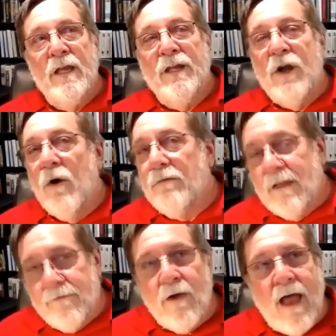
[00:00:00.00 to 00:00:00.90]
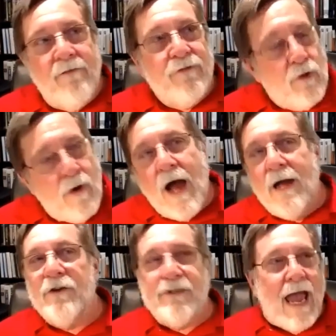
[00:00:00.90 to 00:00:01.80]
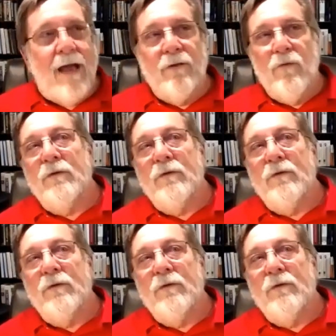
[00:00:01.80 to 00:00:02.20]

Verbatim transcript: You know, if you have new hires, yeah,